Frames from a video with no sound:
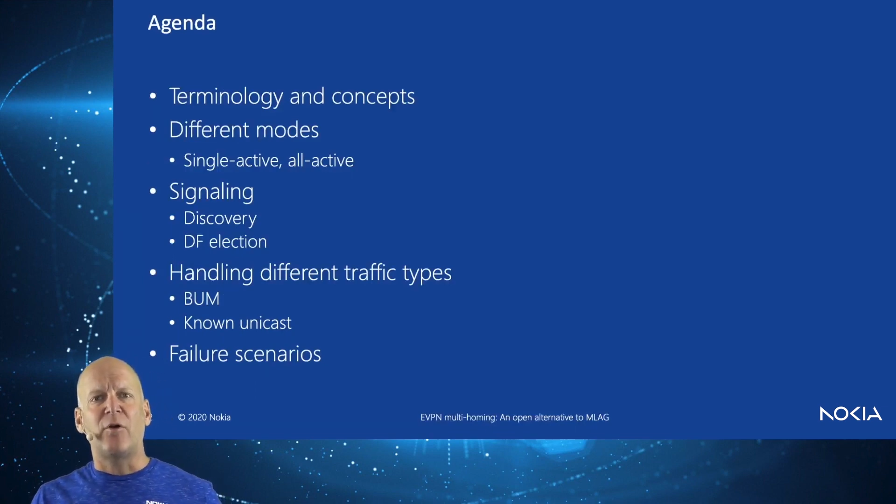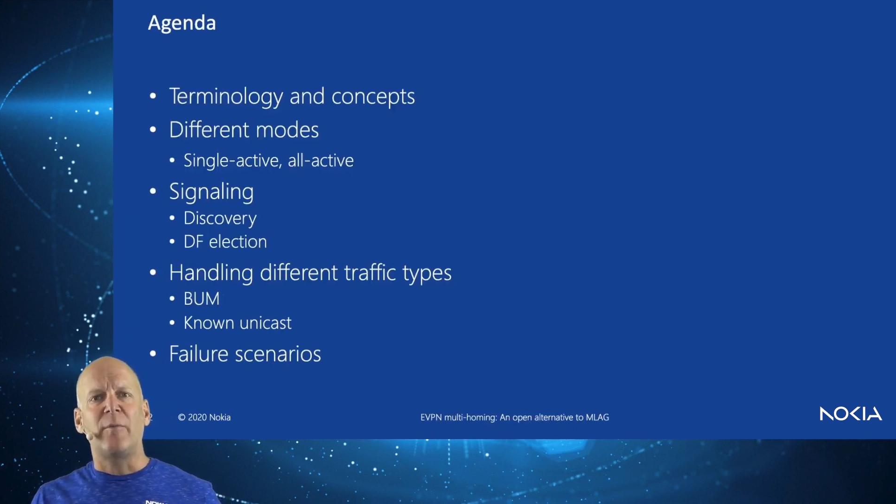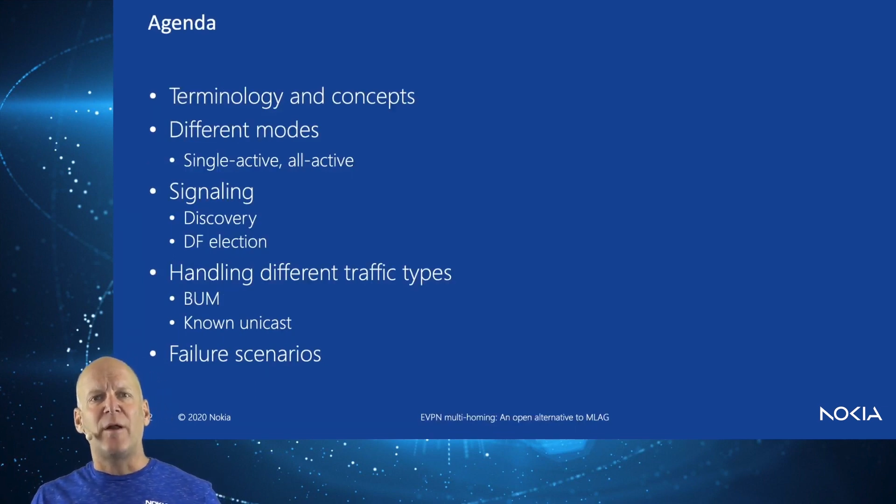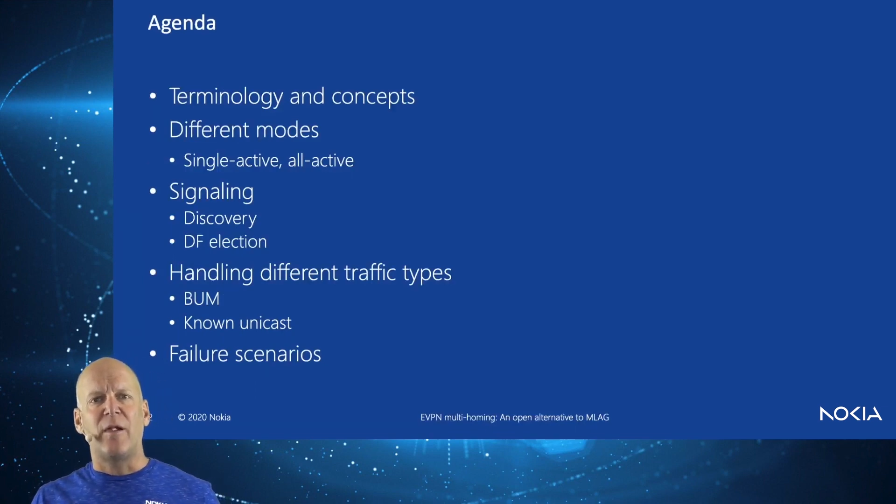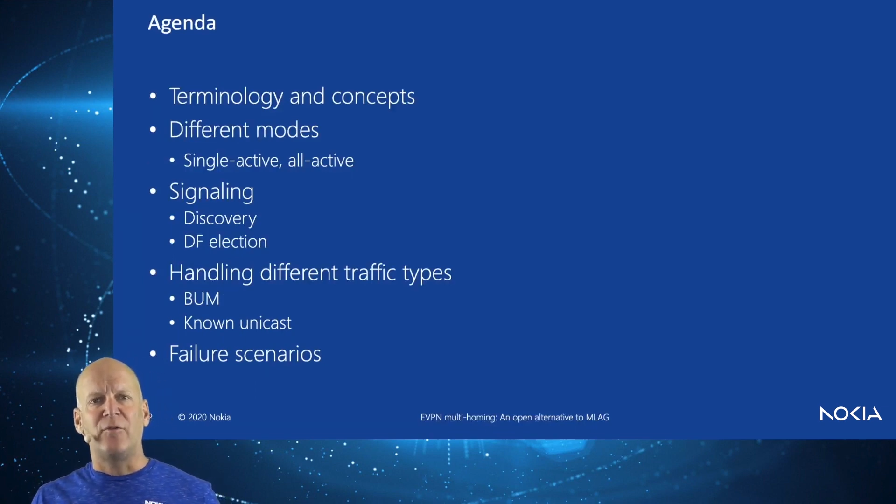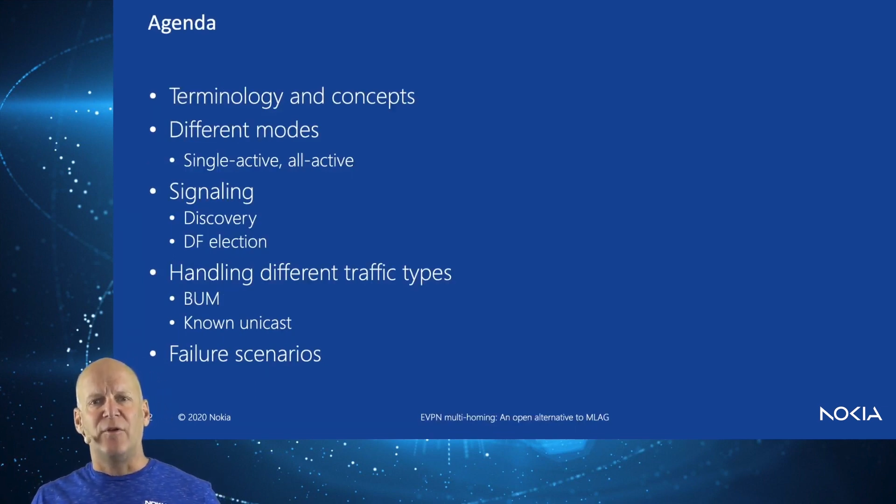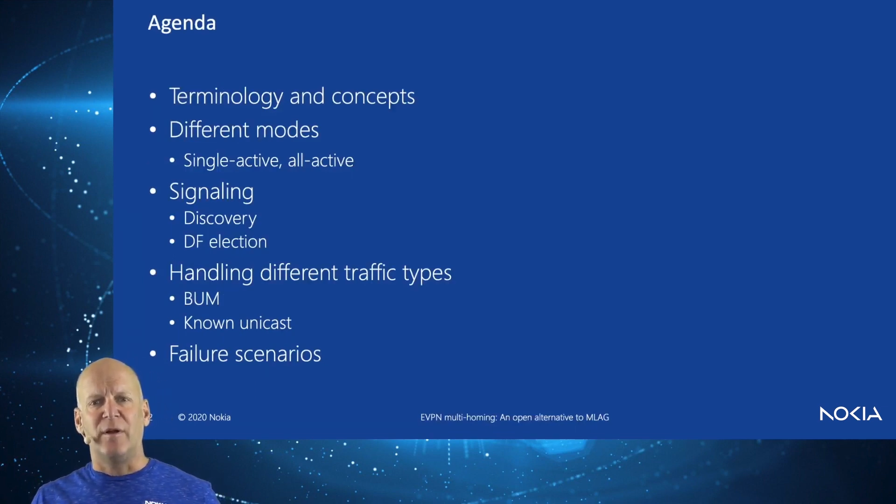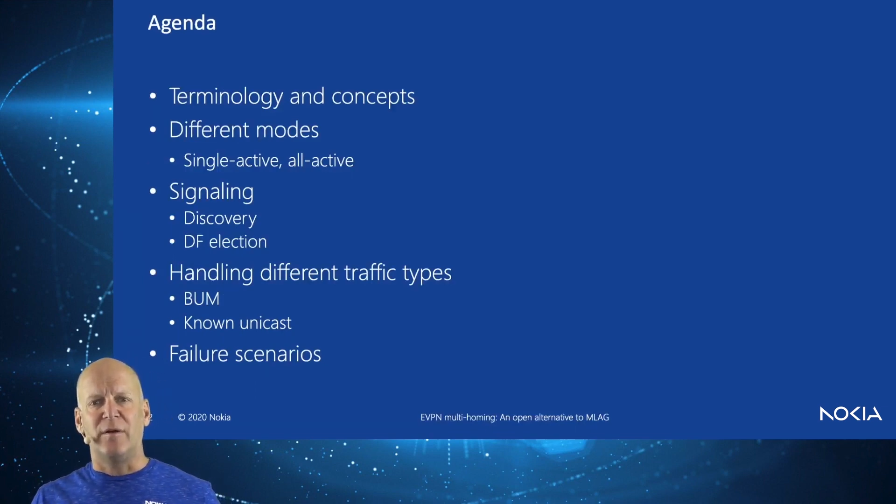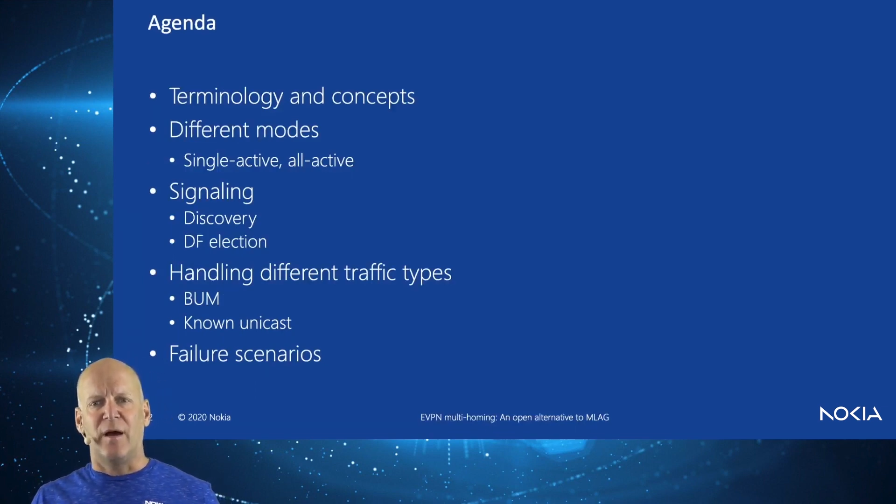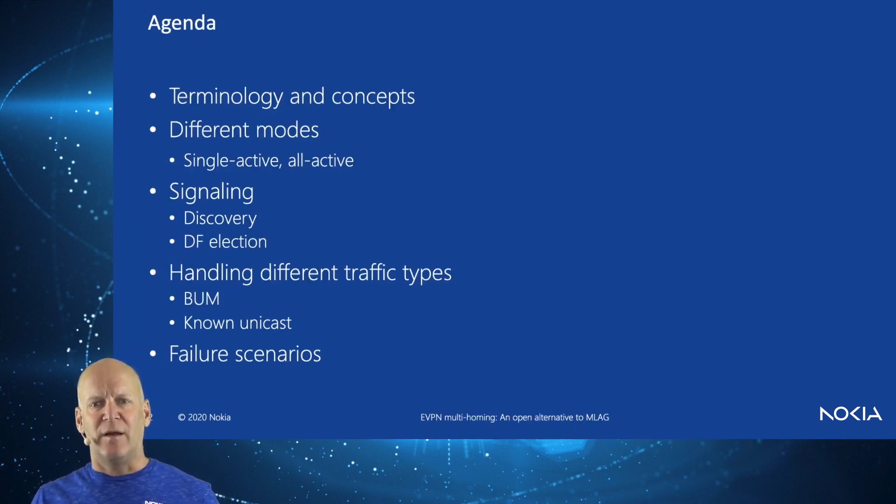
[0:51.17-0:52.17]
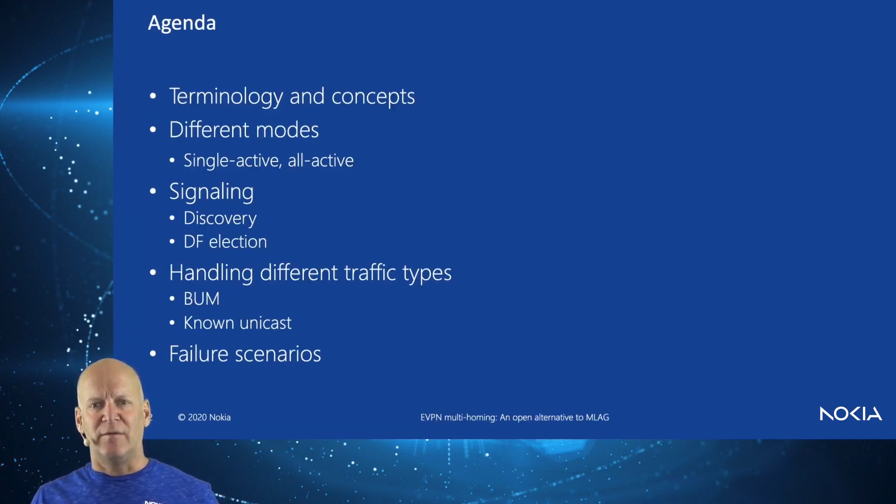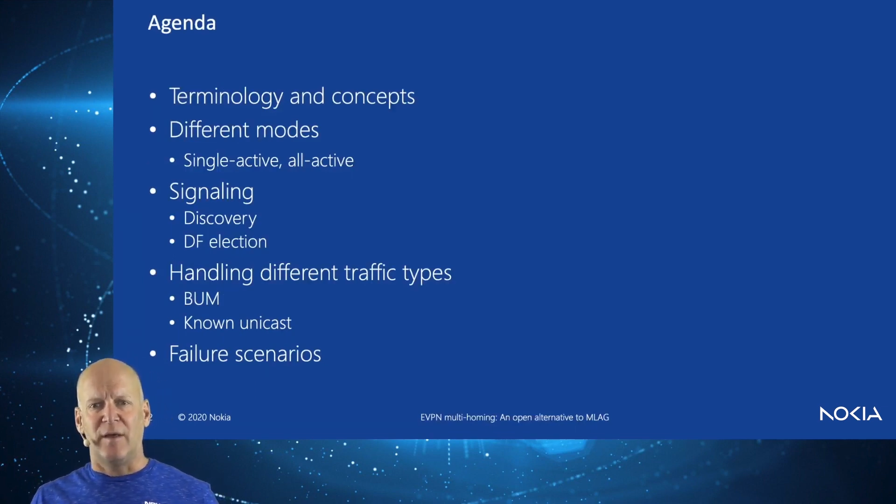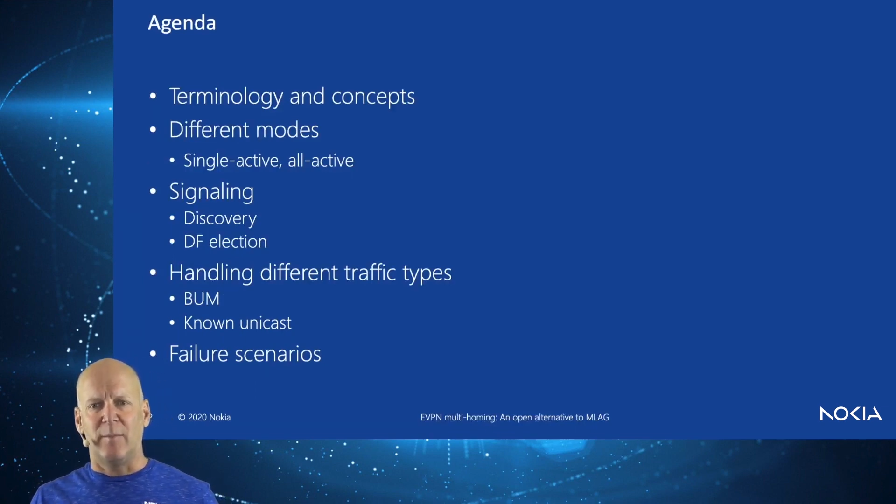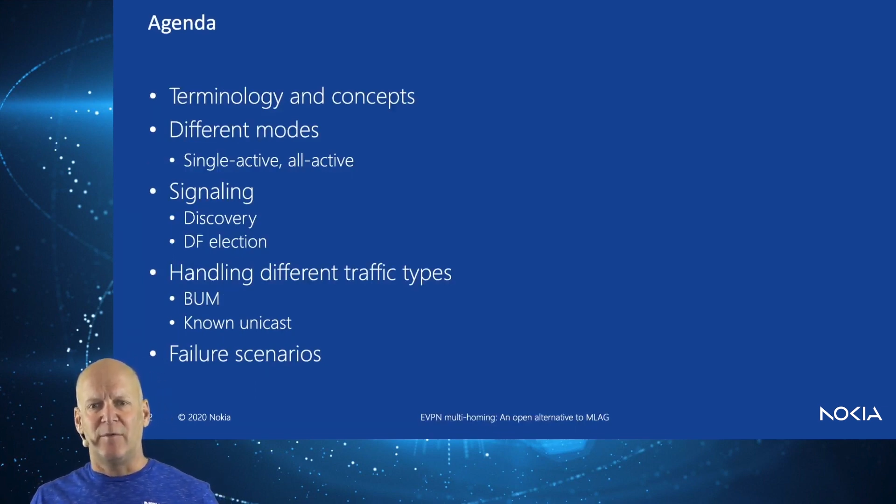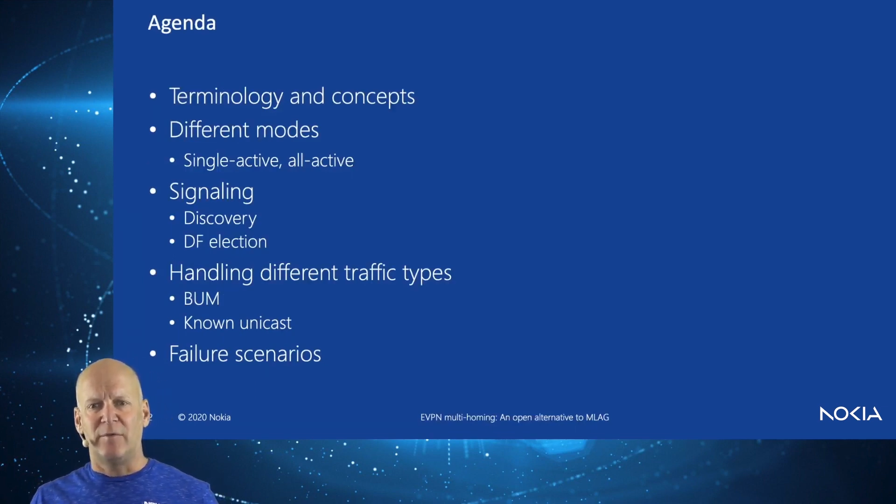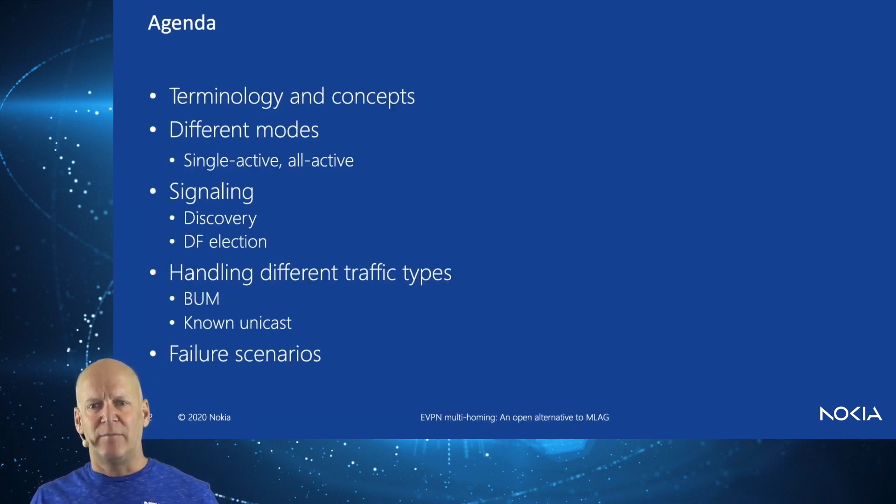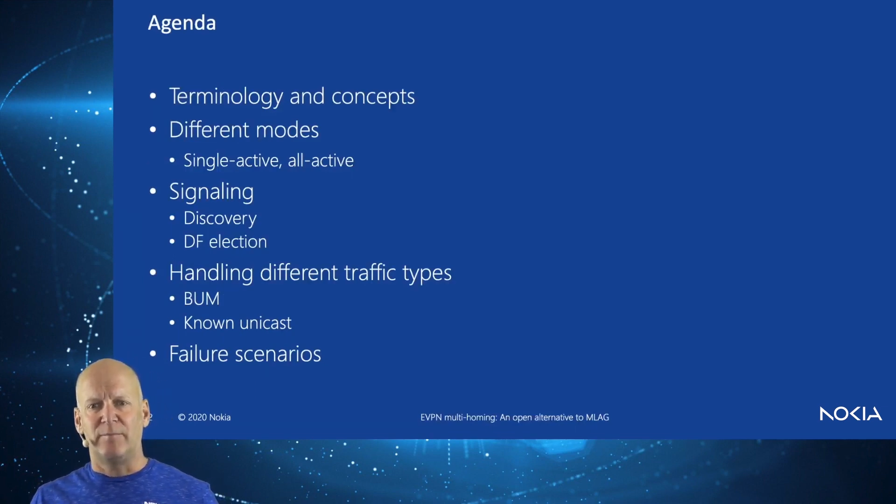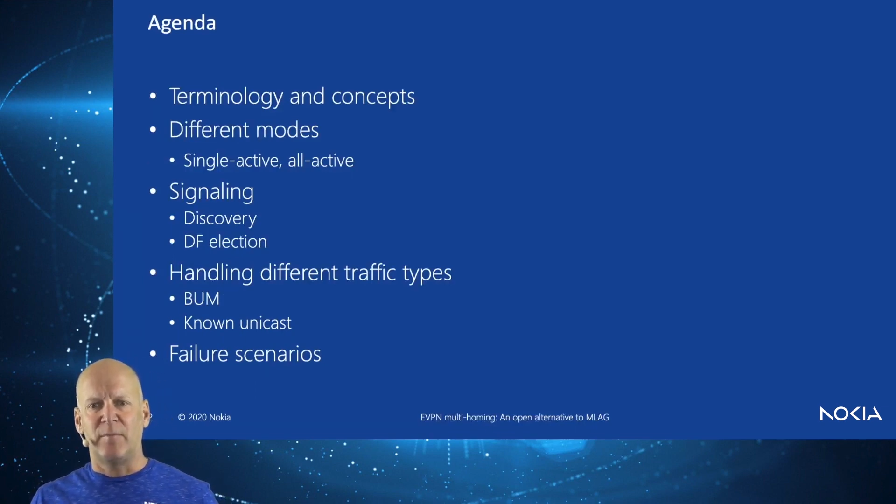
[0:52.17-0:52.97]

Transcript: terminology and concepts.